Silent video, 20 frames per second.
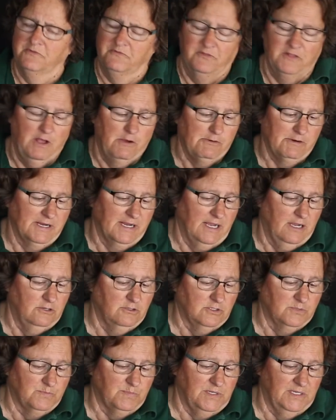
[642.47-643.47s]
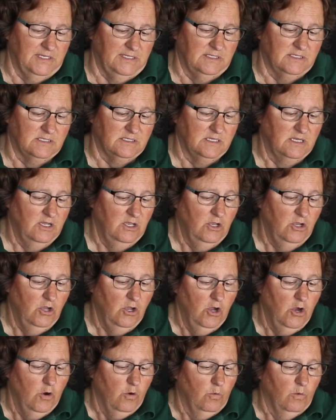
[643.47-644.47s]
flowering houseplants.
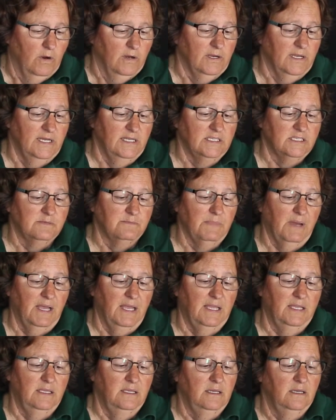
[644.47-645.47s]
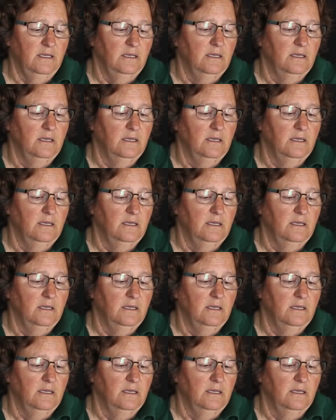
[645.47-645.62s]
Whereas my